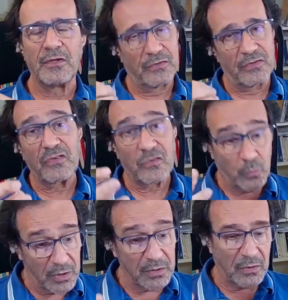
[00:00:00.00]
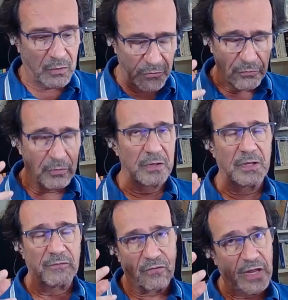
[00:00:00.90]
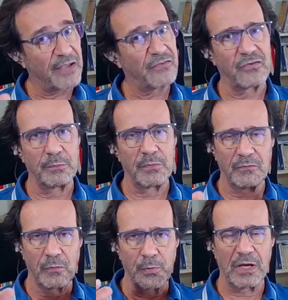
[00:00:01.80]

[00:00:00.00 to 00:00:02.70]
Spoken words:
this is one also a flagship of what we